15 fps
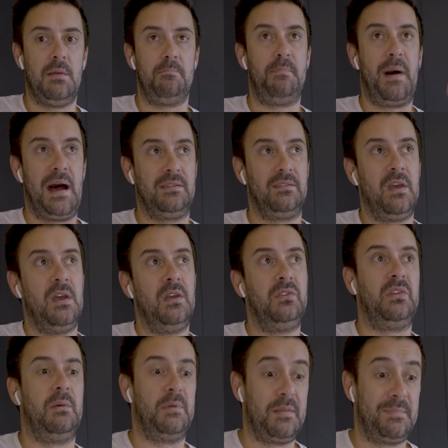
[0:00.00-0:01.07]
But
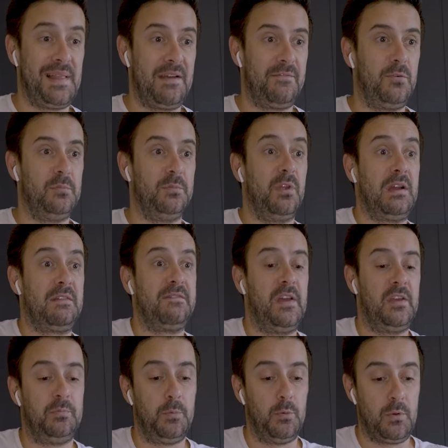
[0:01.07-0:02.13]
some of the platforms like
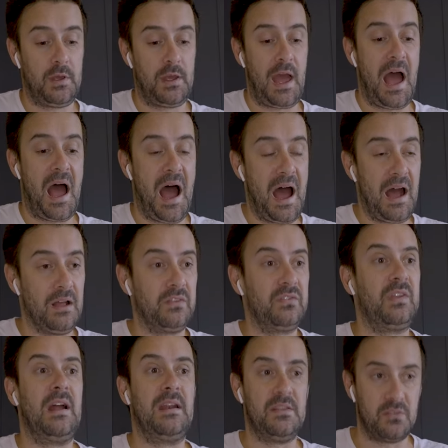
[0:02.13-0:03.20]
Facebook are
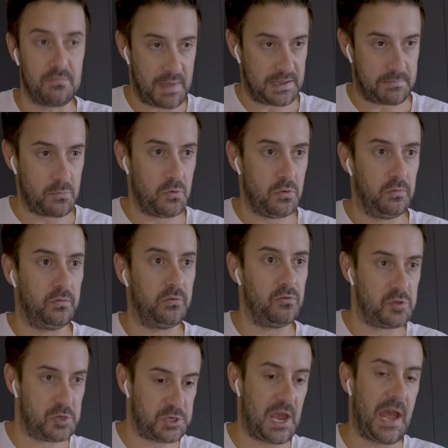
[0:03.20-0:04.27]
starting to make moves to
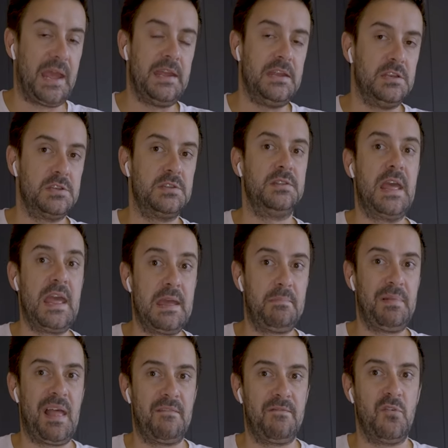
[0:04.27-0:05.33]
change their
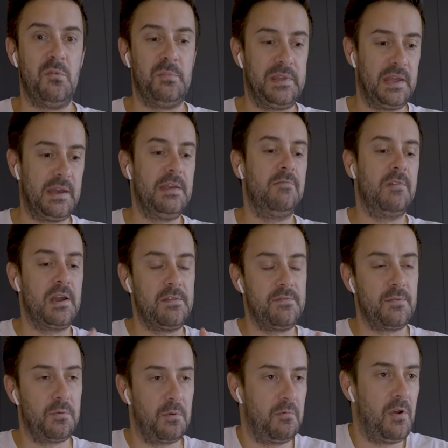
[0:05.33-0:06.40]
platform, getting ready
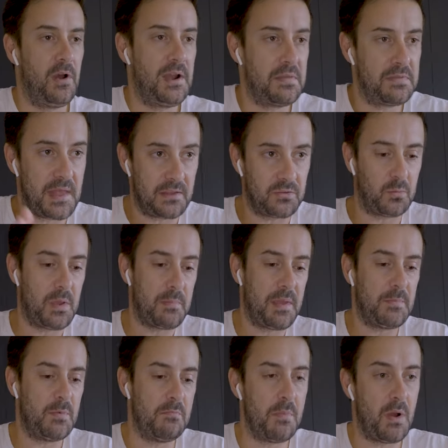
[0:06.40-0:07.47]
for it, right? And that's where
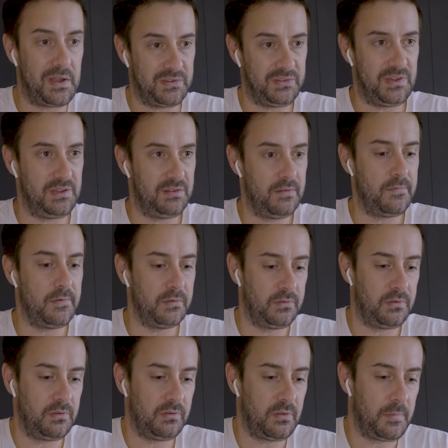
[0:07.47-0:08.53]
people might see a difference
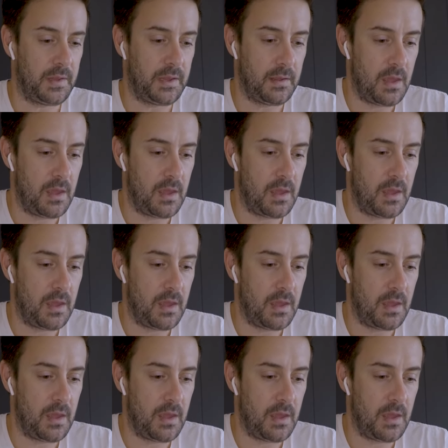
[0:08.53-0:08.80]
in something.